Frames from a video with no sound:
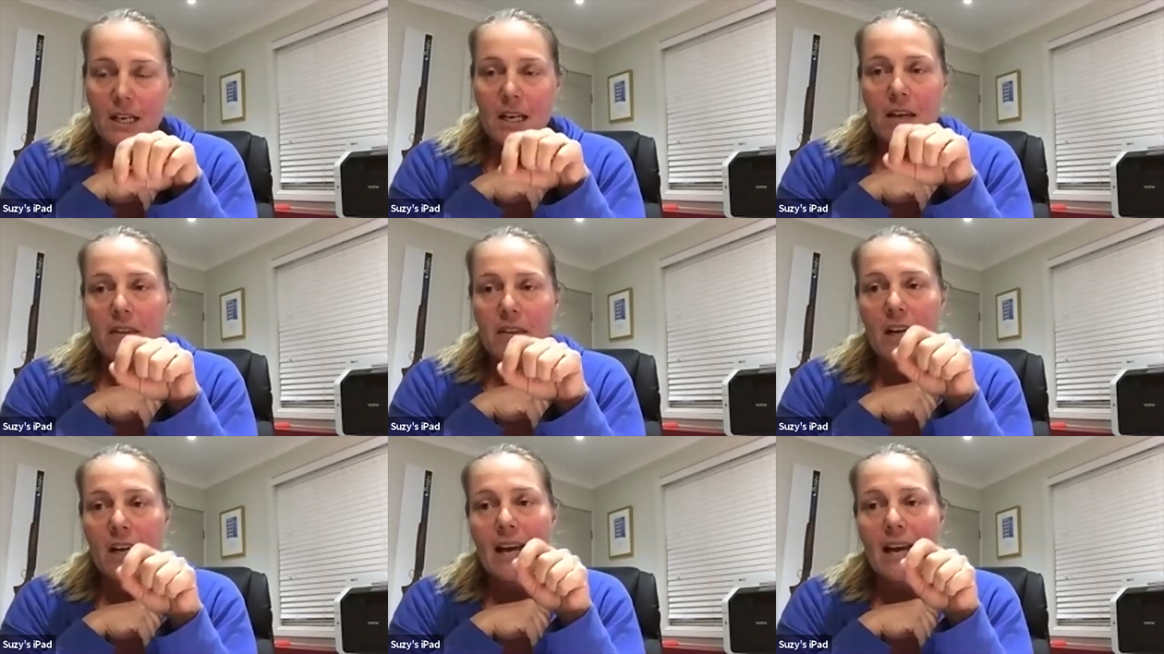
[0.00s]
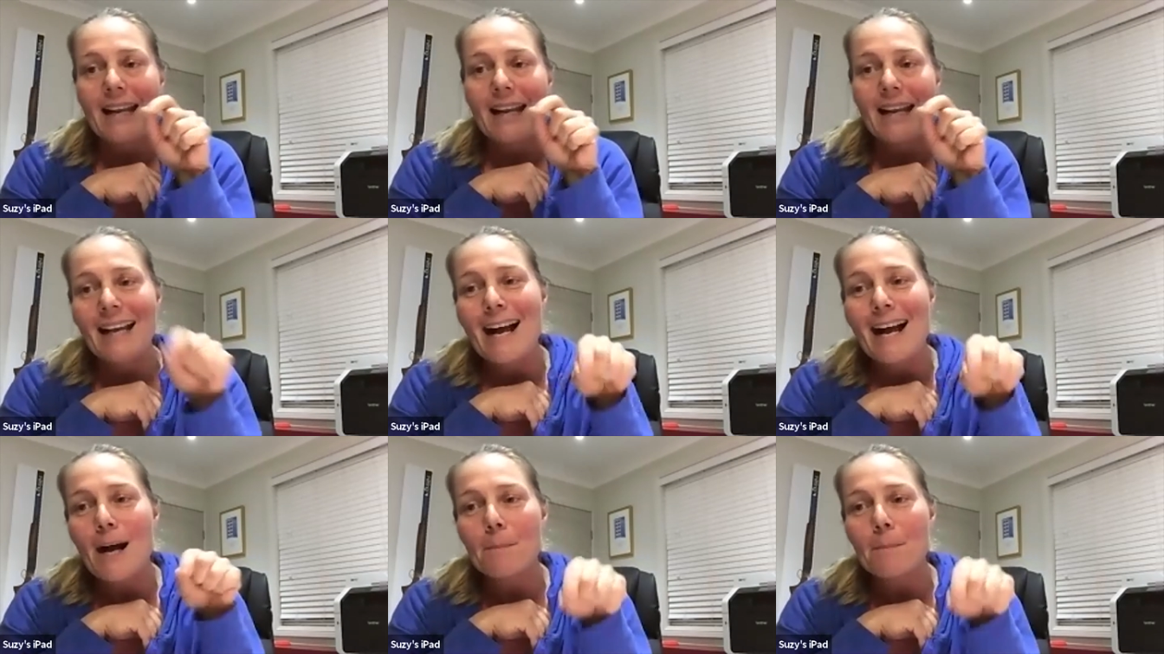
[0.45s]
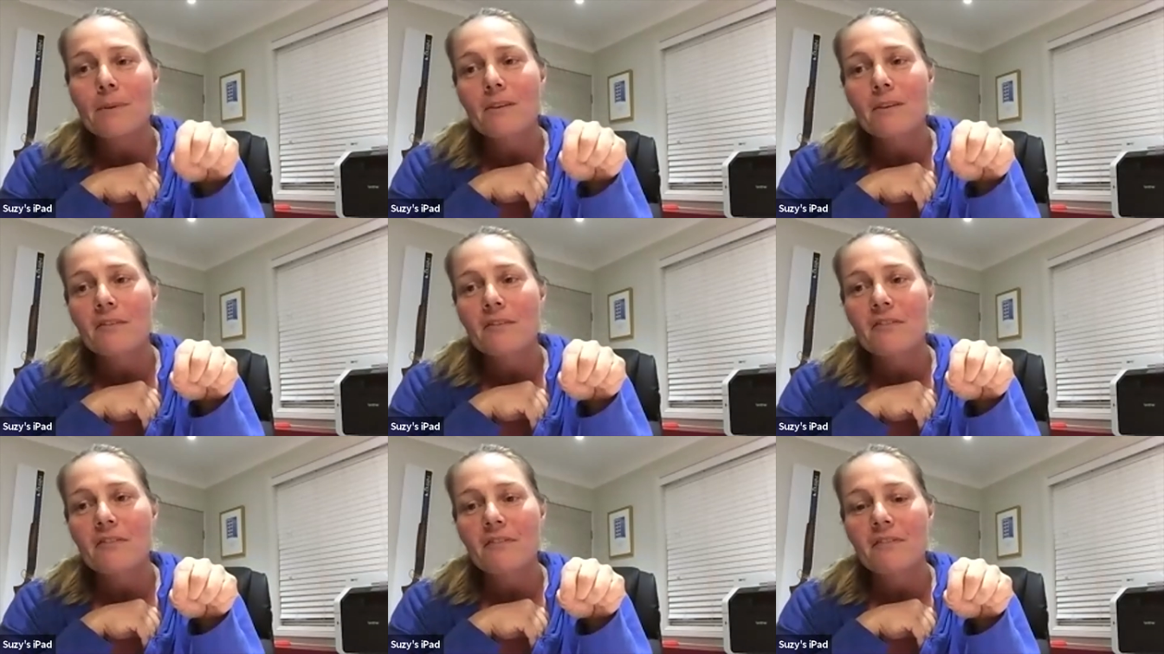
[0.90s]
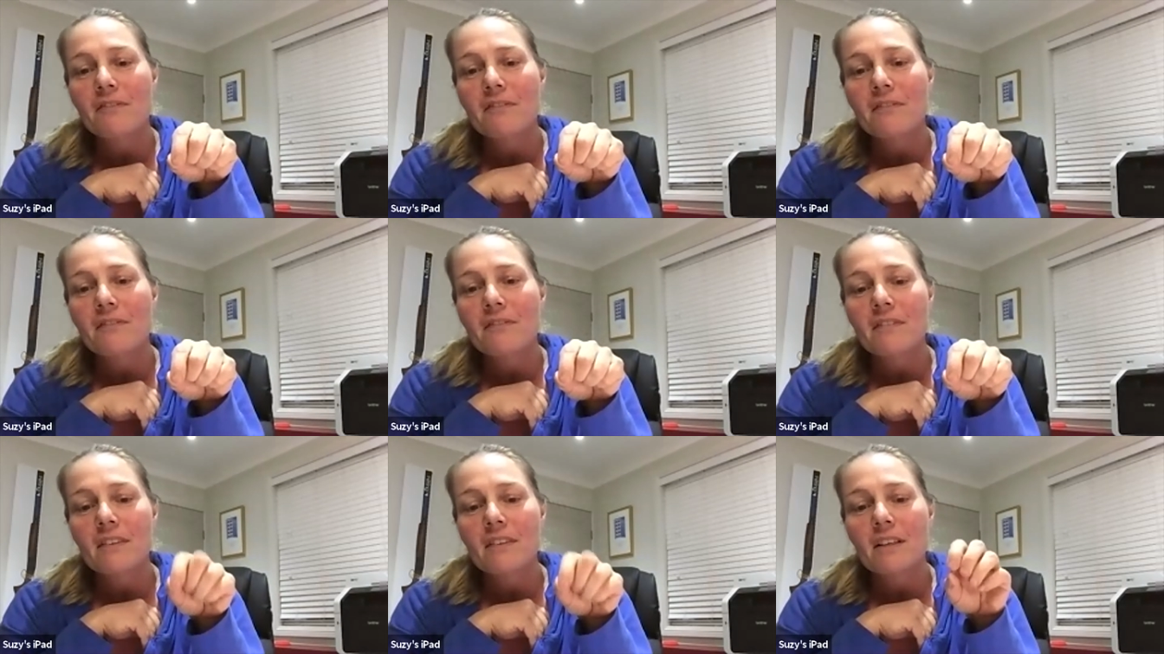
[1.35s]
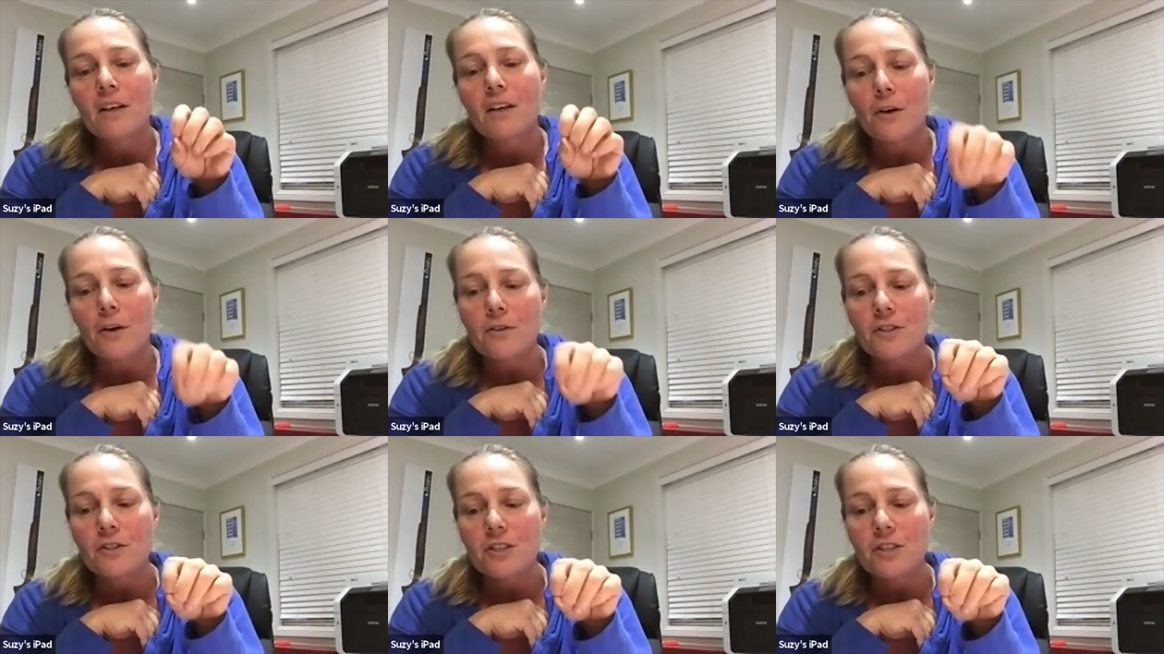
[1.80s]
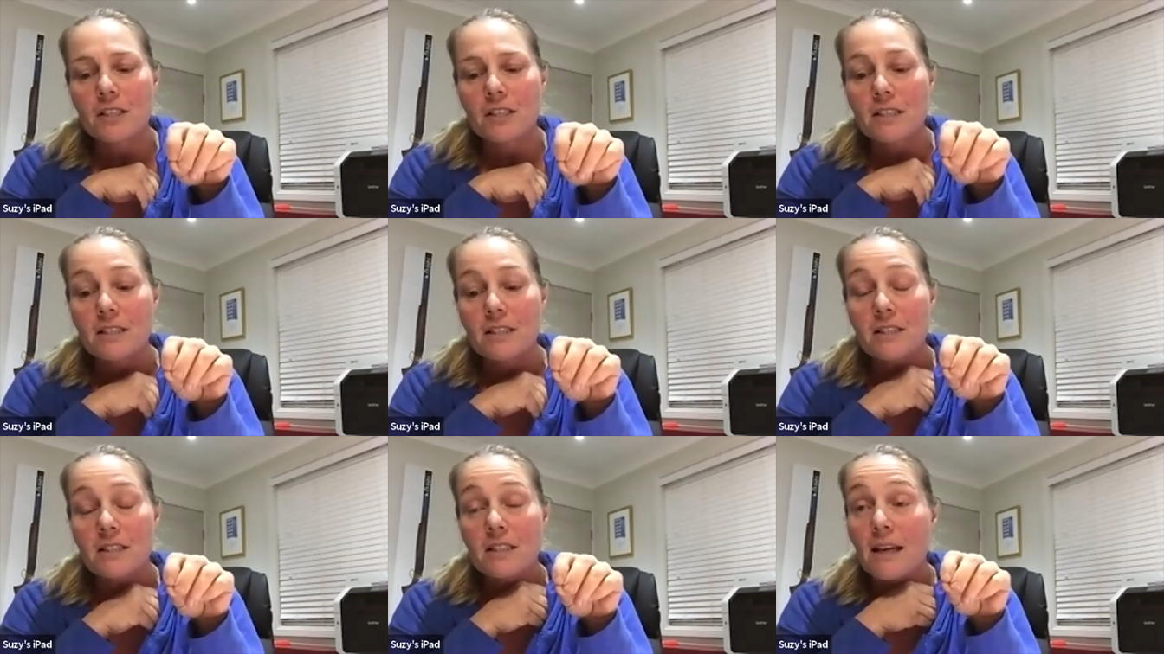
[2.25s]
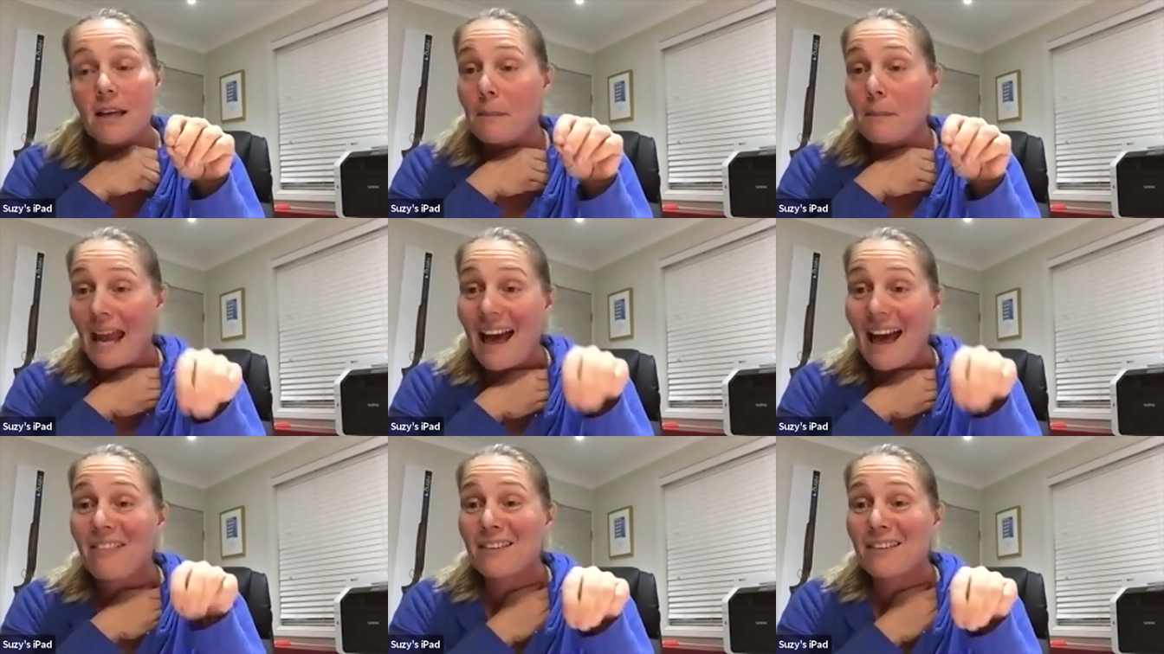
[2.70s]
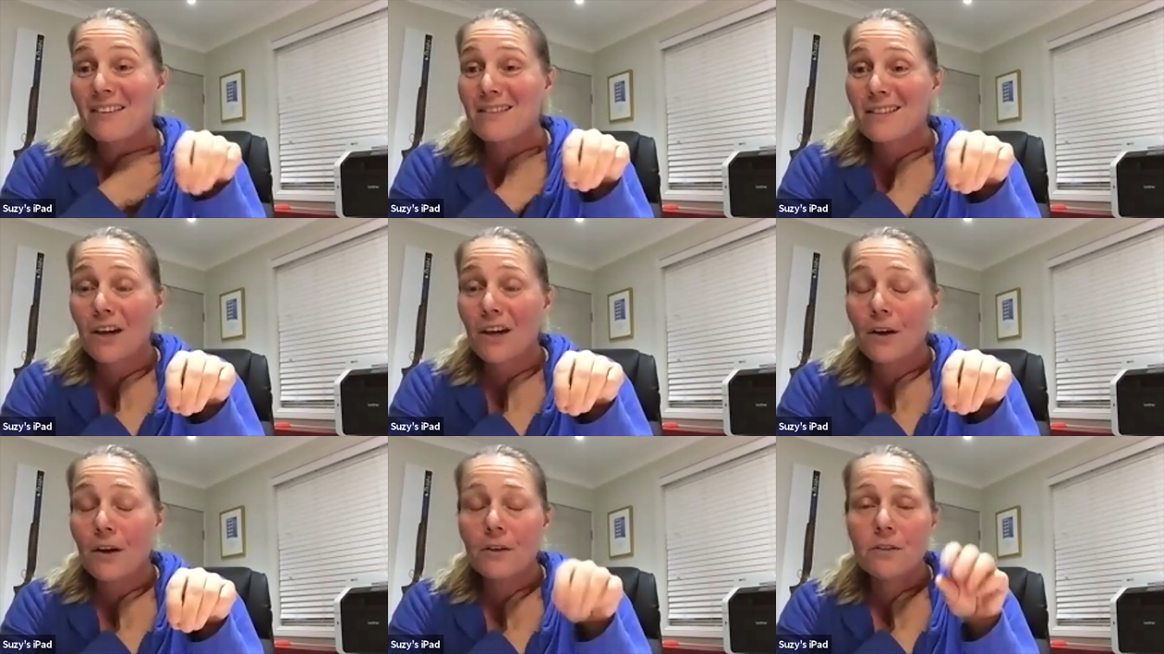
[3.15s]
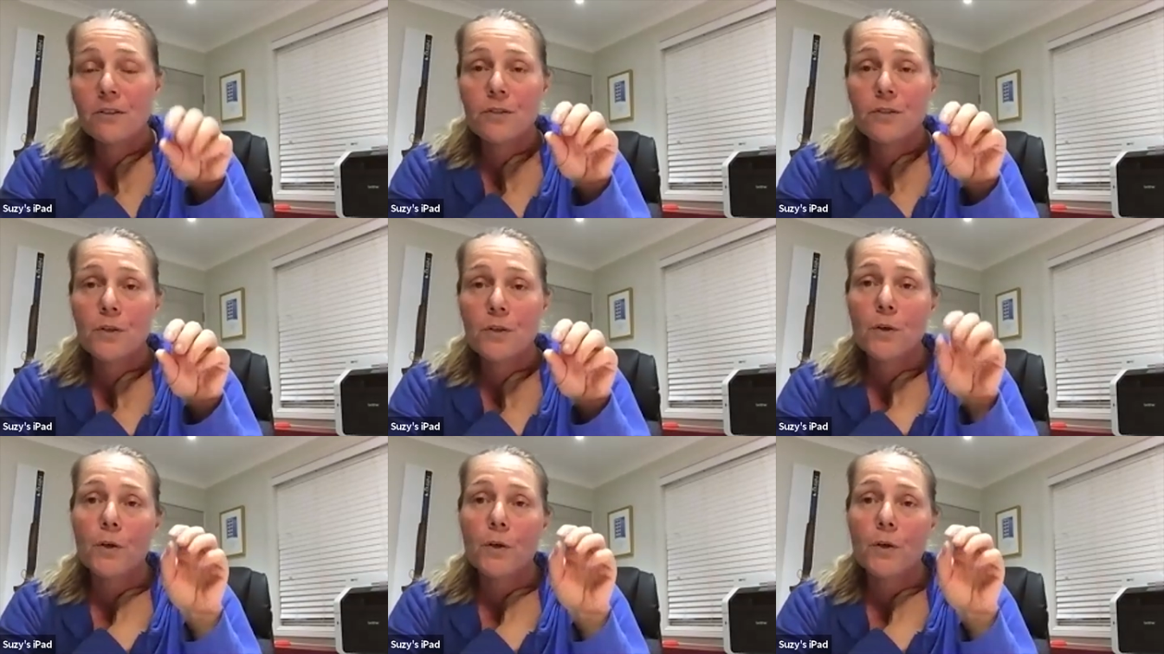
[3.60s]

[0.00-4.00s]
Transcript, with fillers: and then I had a couple of coaches, like my Athens coach,